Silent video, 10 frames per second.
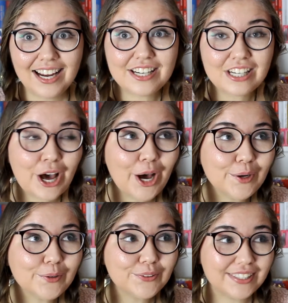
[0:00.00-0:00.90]

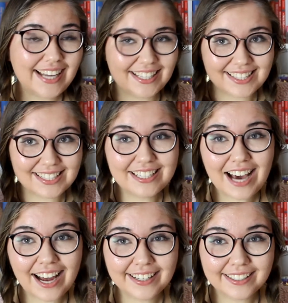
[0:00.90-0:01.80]
no, that's
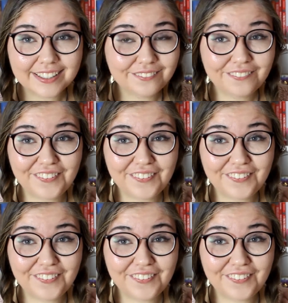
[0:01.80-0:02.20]
not a